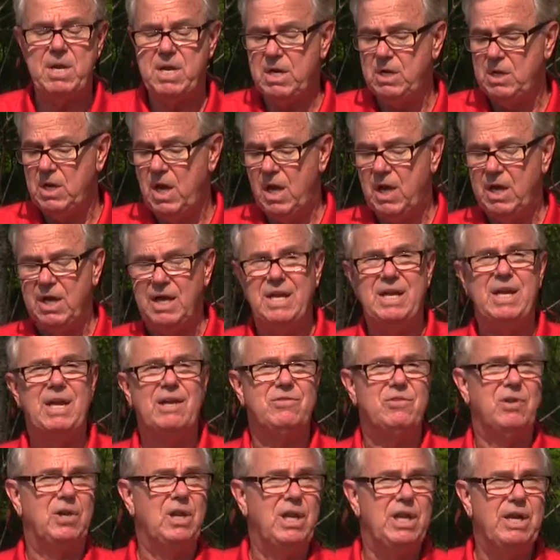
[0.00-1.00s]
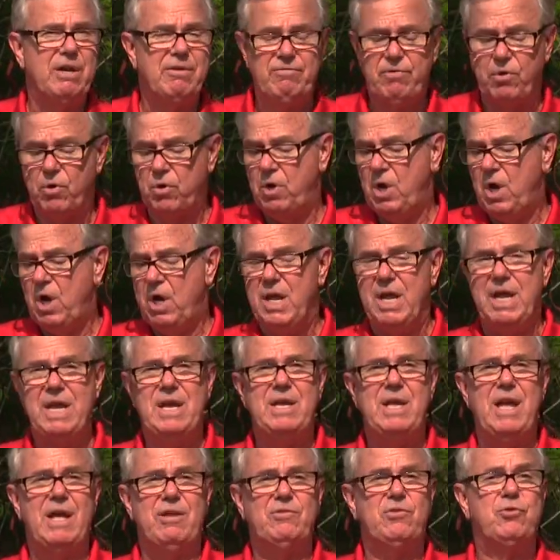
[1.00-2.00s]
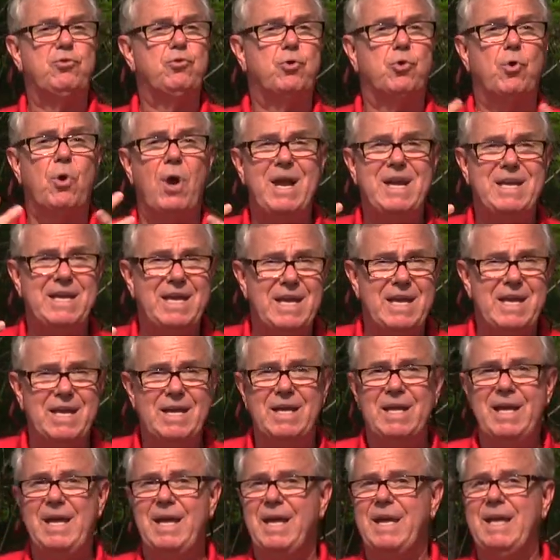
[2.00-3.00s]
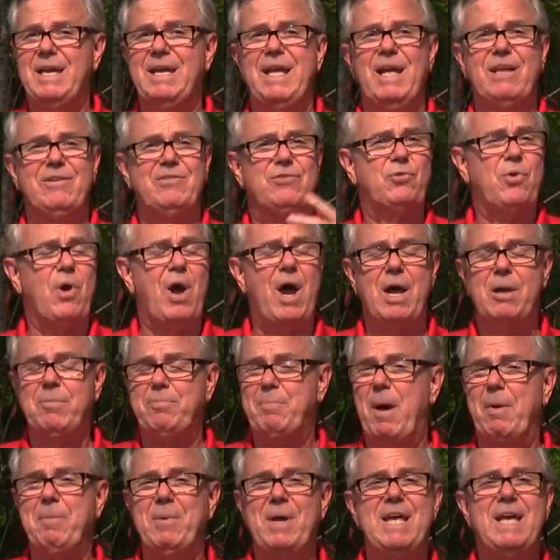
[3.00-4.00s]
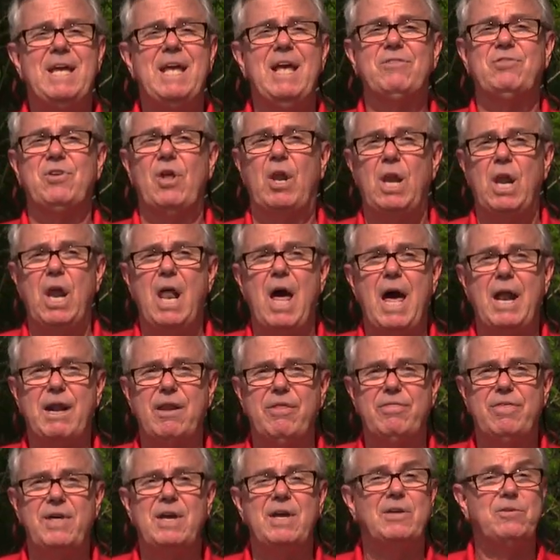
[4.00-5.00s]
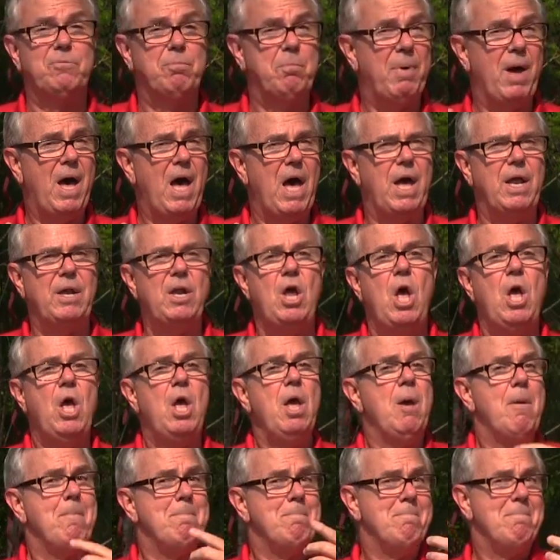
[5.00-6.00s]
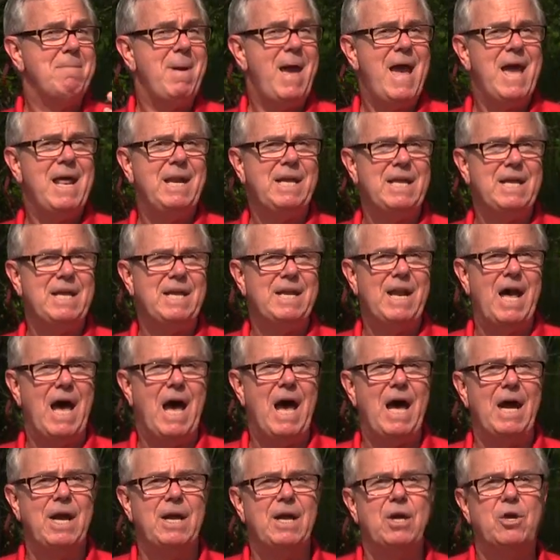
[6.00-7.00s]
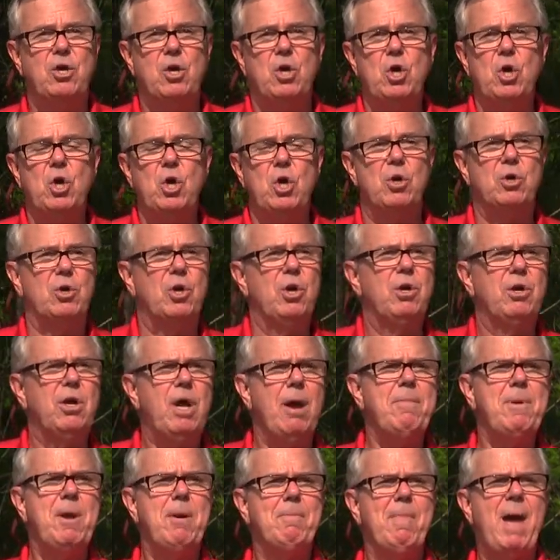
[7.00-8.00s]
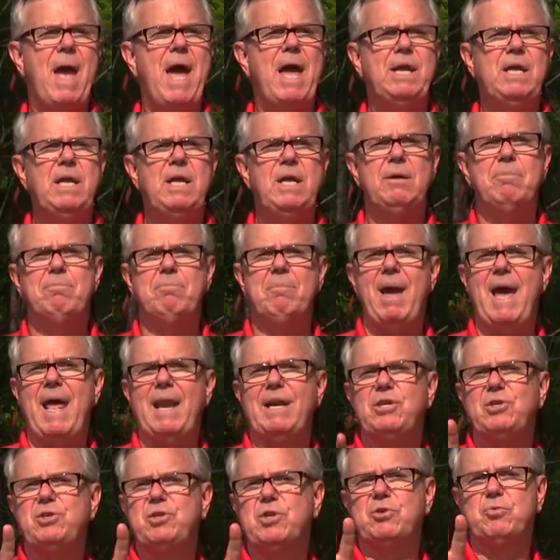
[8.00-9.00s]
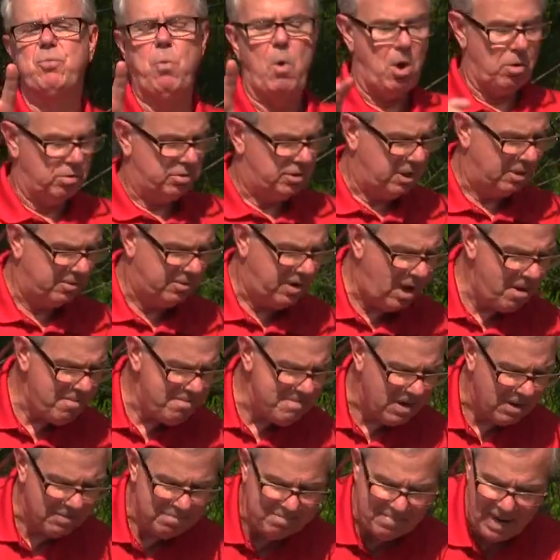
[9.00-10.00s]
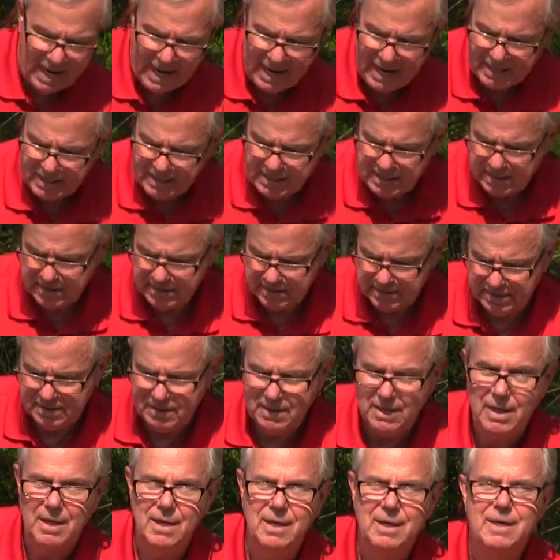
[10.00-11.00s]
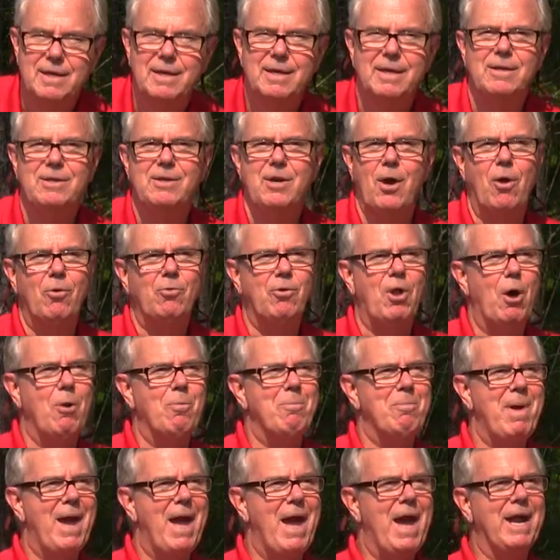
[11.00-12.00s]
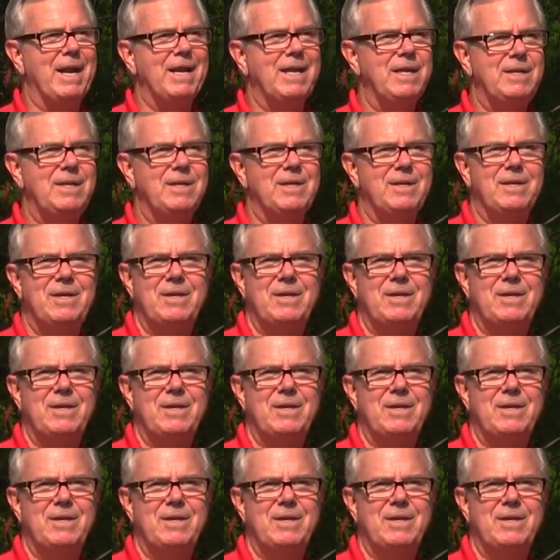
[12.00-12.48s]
meat, he gets liver, he gets trachea, he gets tripe. I mean, he gets a lot of things, but Maddy and I cook. Come here, Maddy. Maddy just walked up. Come here, Maddy. Y'all know Maddy.